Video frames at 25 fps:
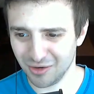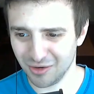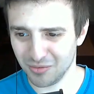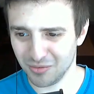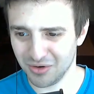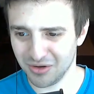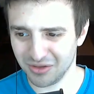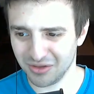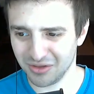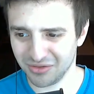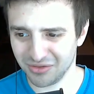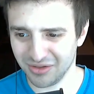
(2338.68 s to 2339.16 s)

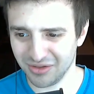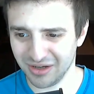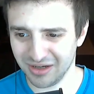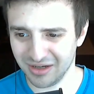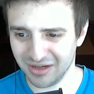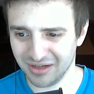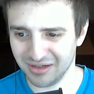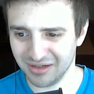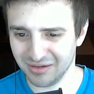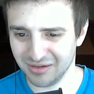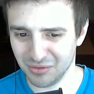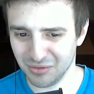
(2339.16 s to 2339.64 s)
with
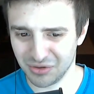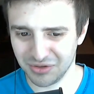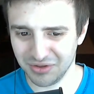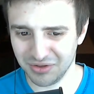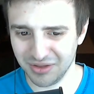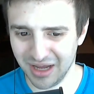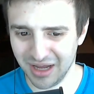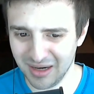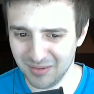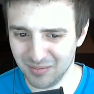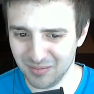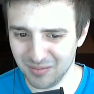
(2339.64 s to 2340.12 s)
a
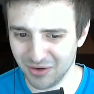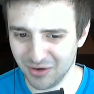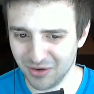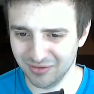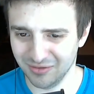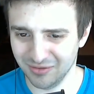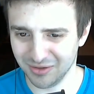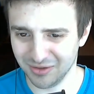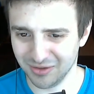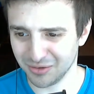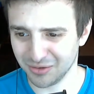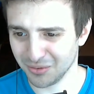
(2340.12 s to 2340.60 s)
library
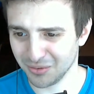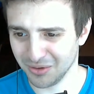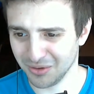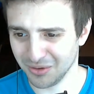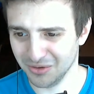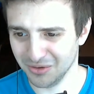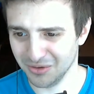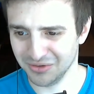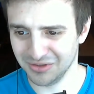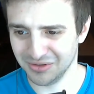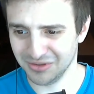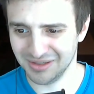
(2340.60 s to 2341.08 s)
of
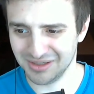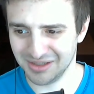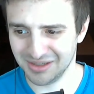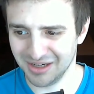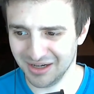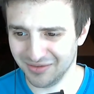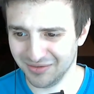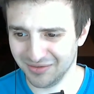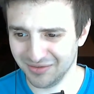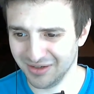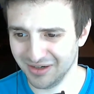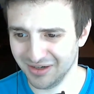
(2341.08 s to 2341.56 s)
tutorials and
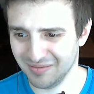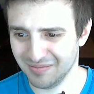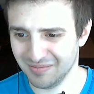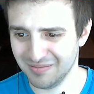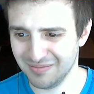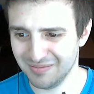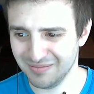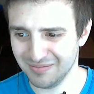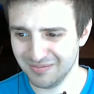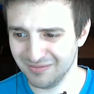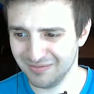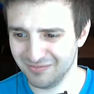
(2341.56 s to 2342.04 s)
stuff that
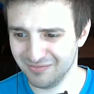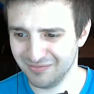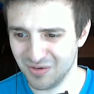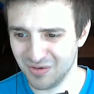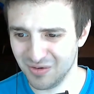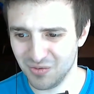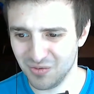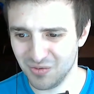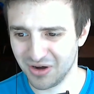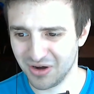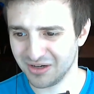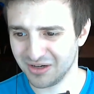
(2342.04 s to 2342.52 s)
I've
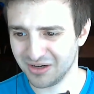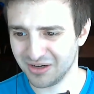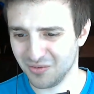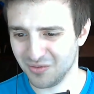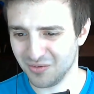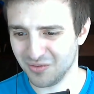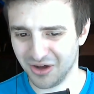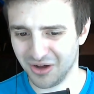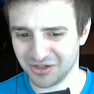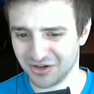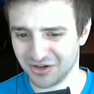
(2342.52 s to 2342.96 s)
been wanting to watch